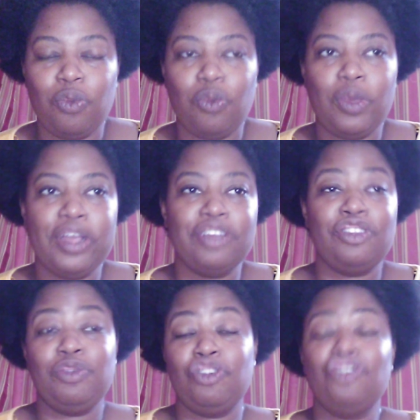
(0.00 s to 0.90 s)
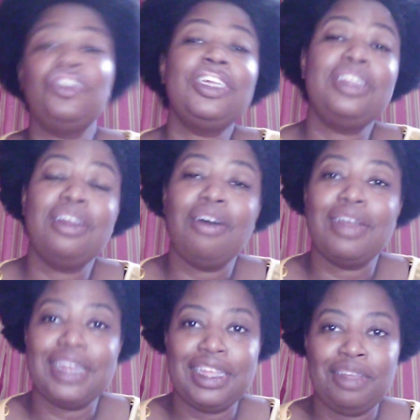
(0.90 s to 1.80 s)
where she was cheating on
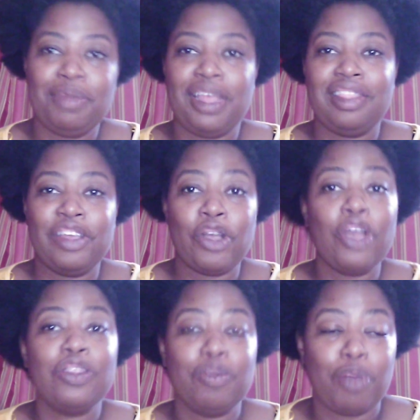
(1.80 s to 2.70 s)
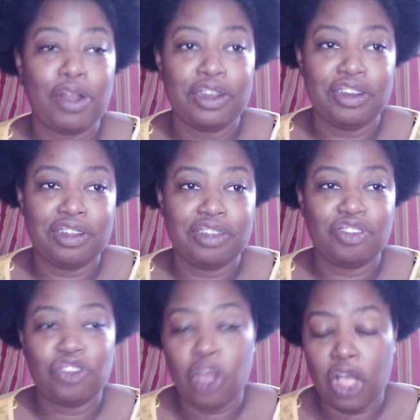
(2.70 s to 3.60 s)
him and their other partner,
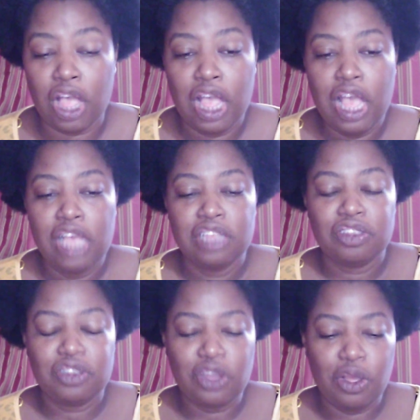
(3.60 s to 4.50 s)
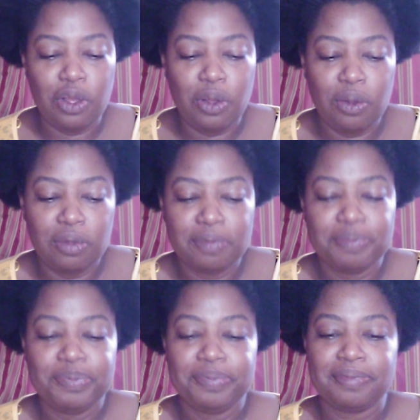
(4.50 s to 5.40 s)
Shaw. So
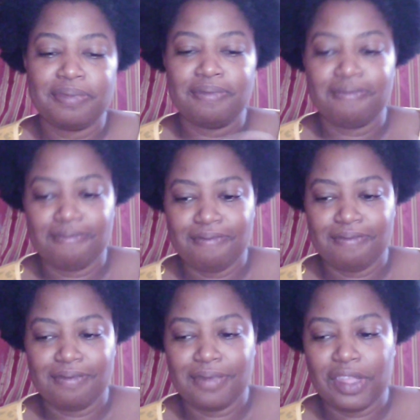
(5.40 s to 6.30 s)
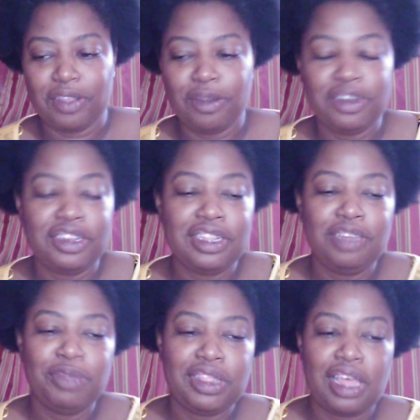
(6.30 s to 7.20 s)
they were dealing
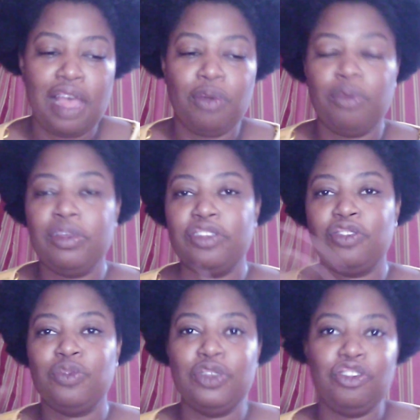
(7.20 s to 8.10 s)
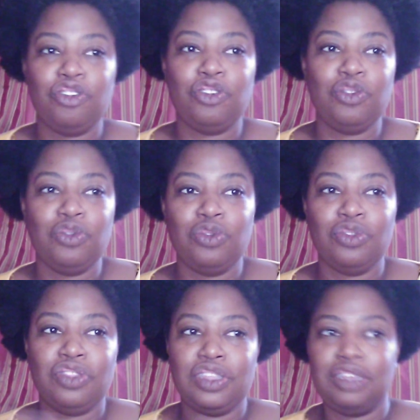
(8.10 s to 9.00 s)
with that. When we switched to
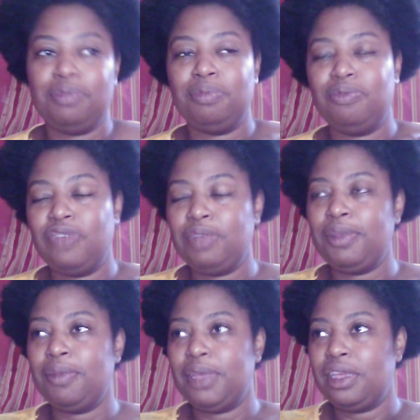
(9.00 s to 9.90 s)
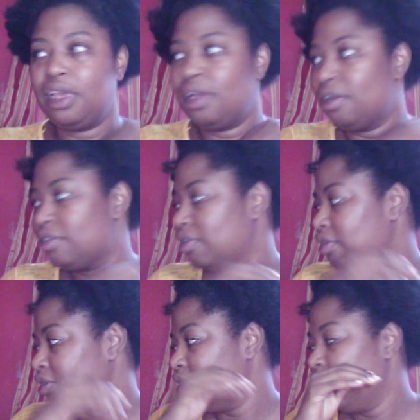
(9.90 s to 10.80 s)
the female main character,